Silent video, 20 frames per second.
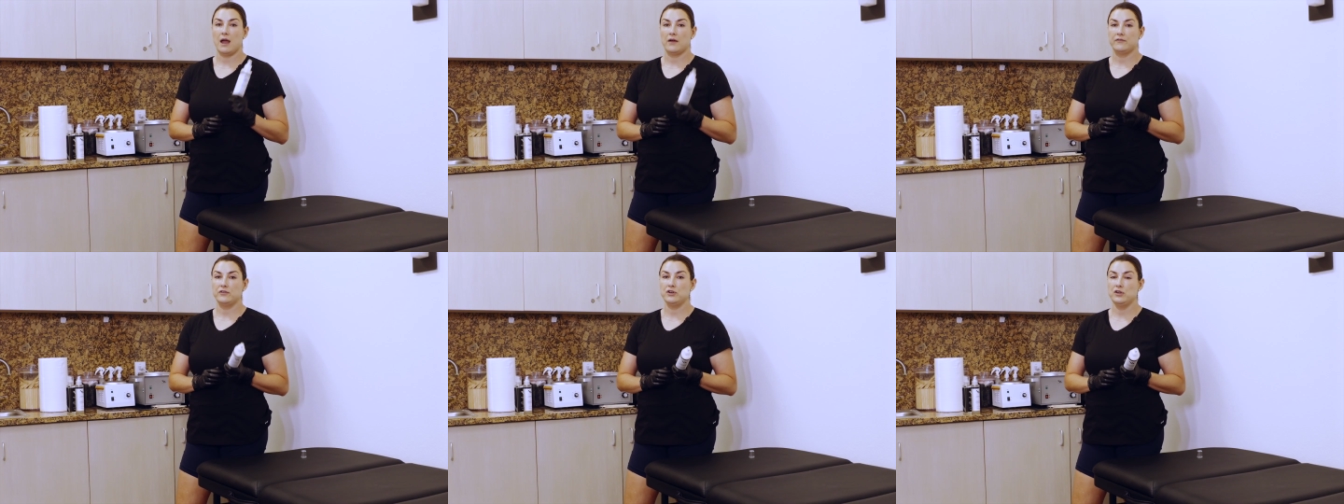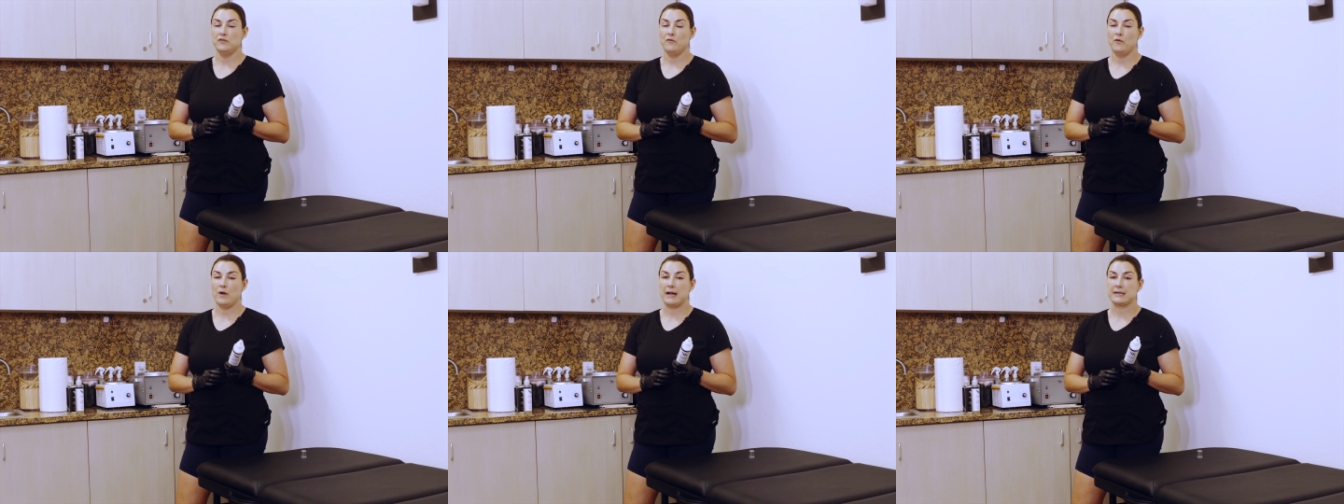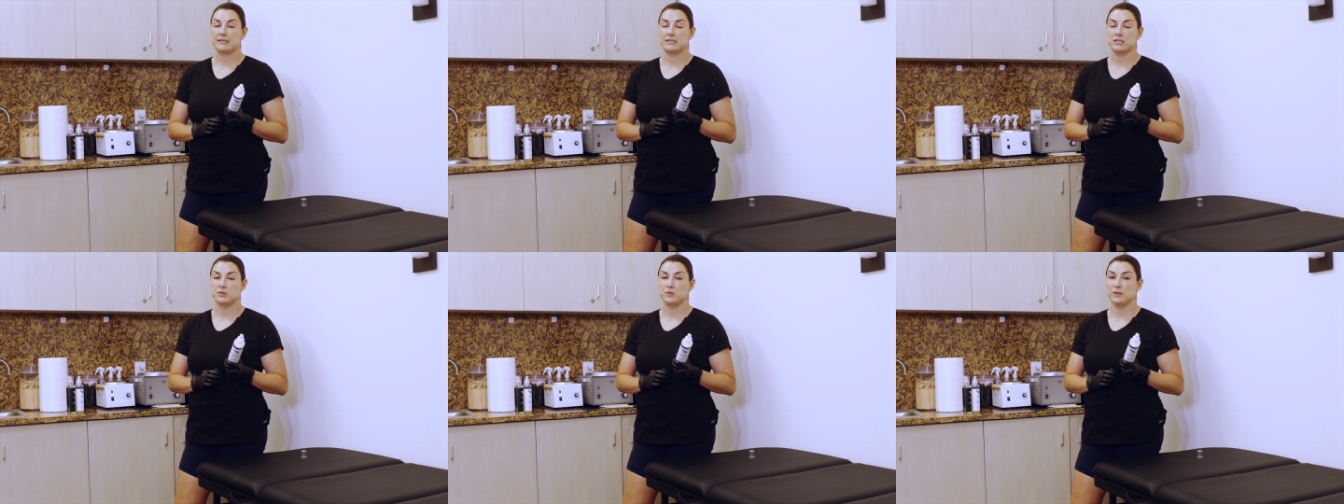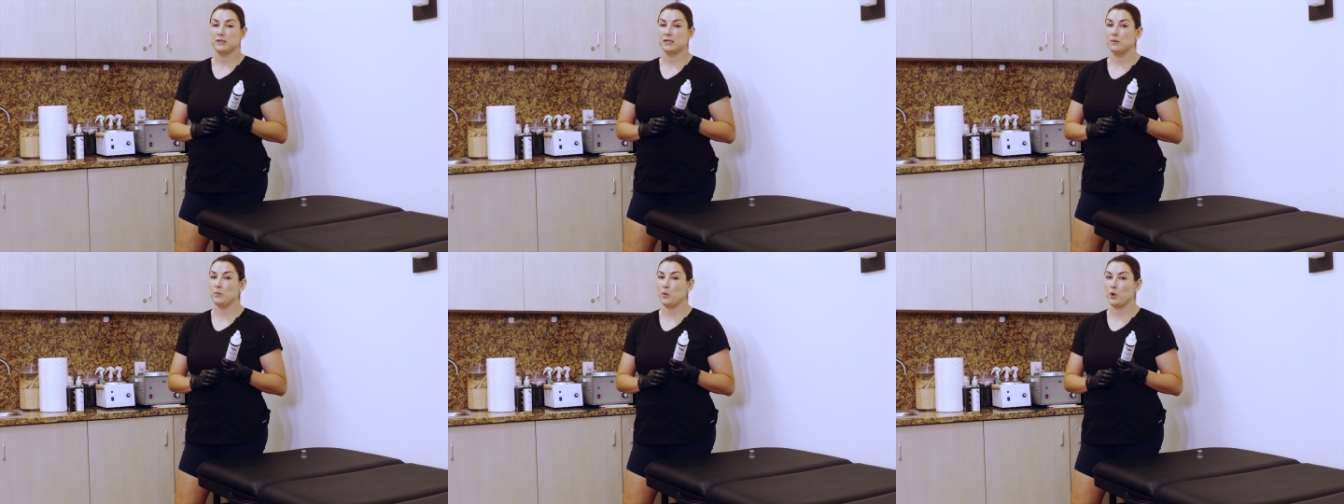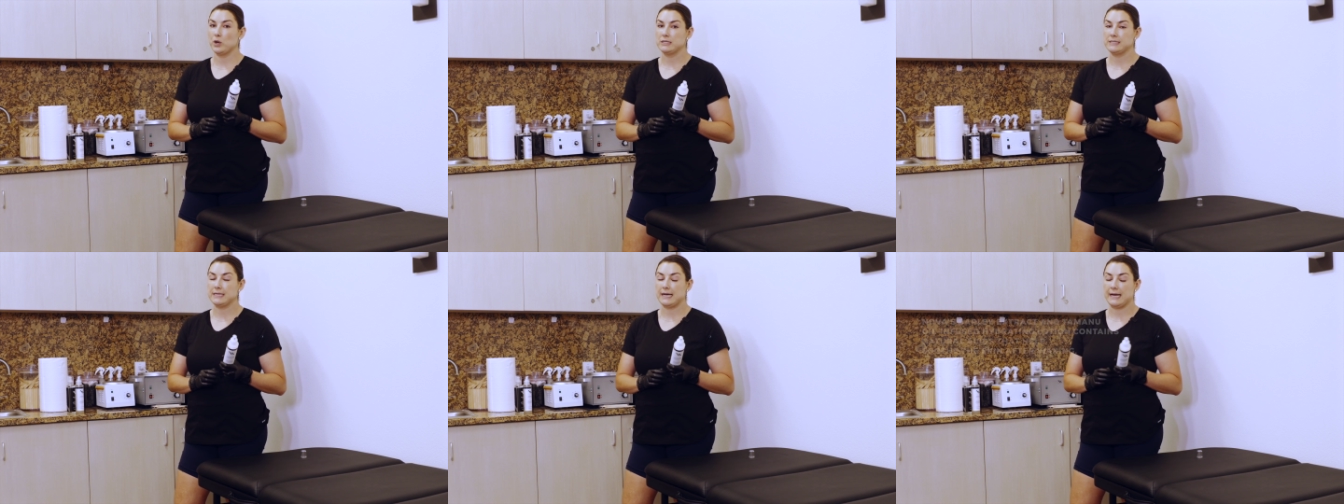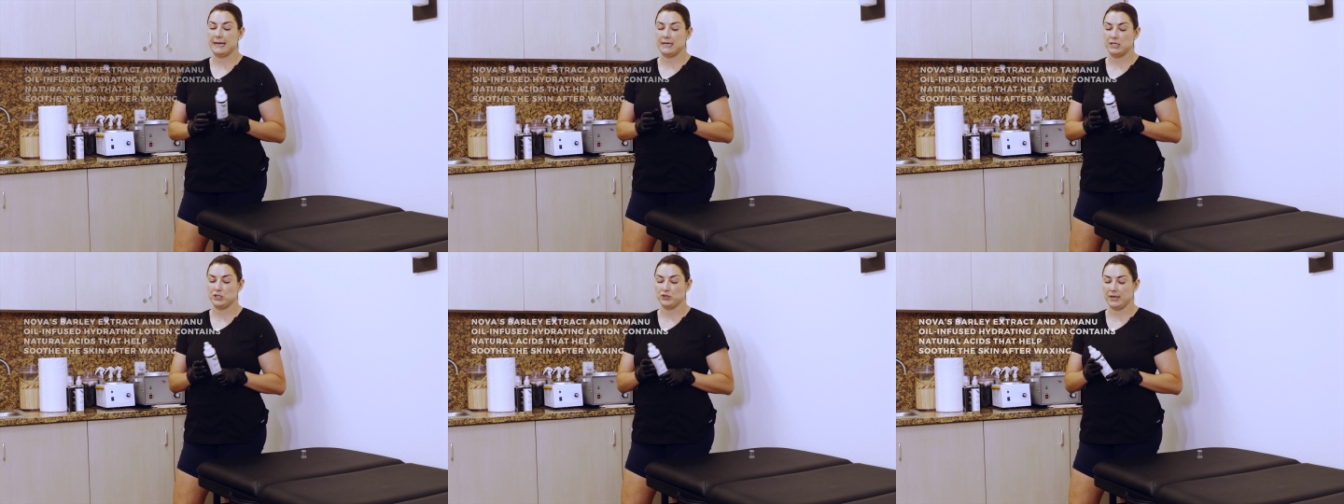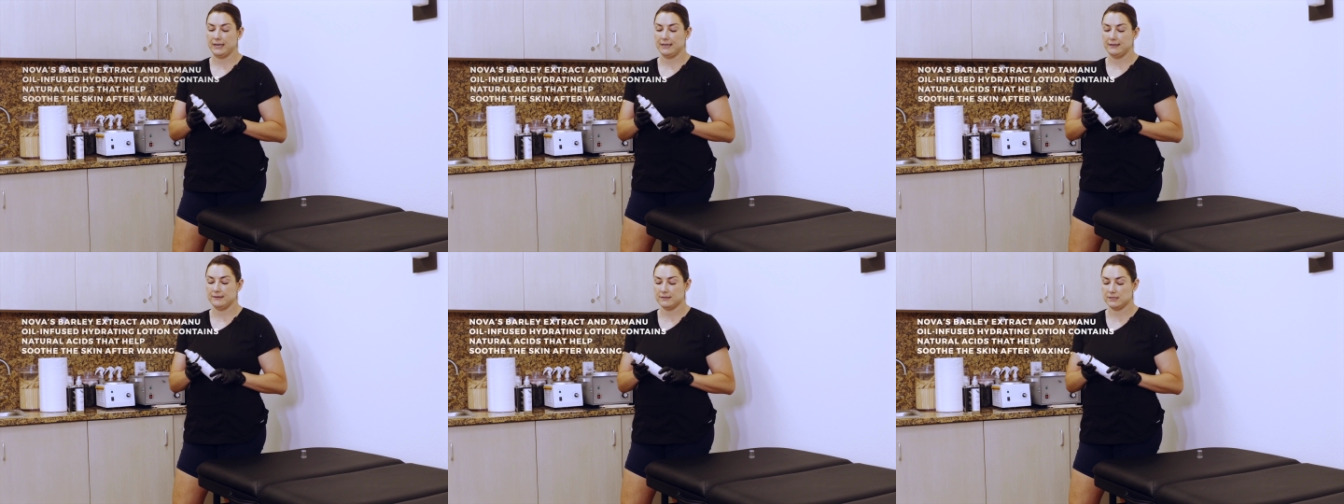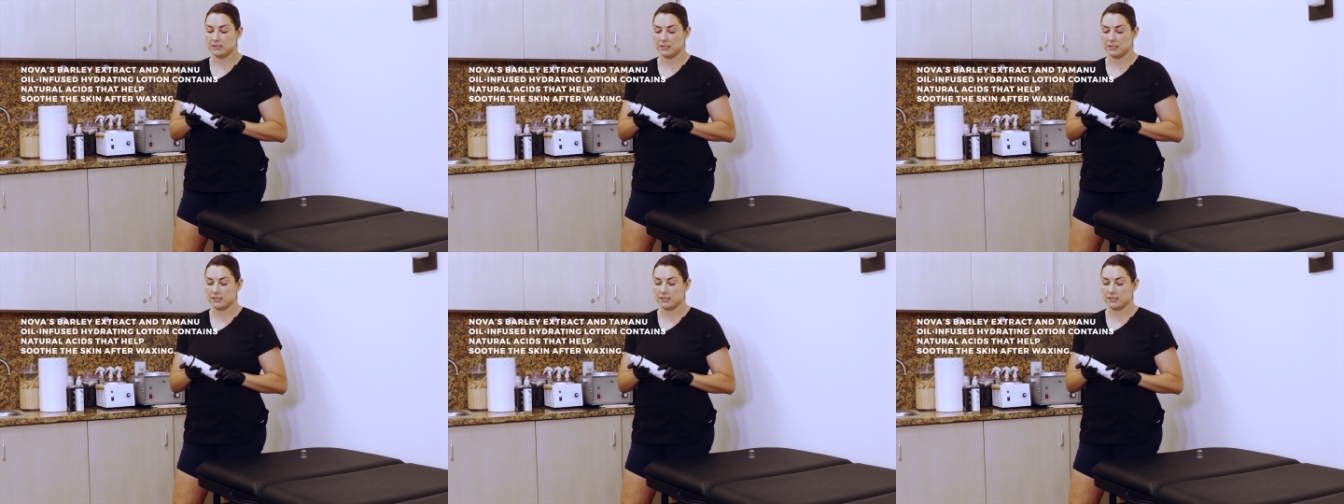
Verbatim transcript: After you've waxed, it's really important to hydrate.